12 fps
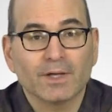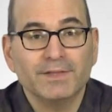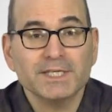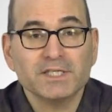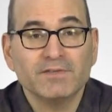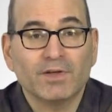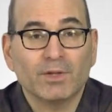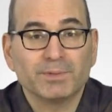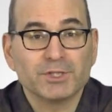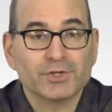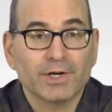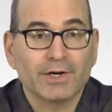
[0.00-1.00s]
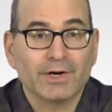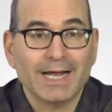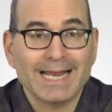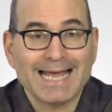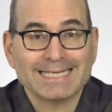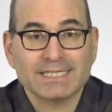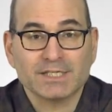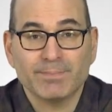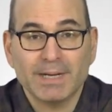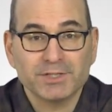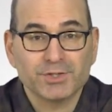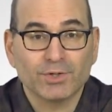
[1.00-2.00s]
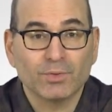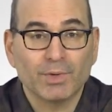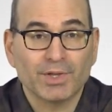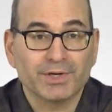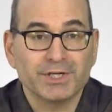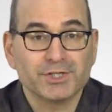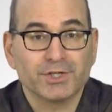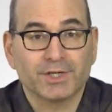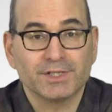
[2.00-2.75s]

This developing trader had asked his mentor whether he should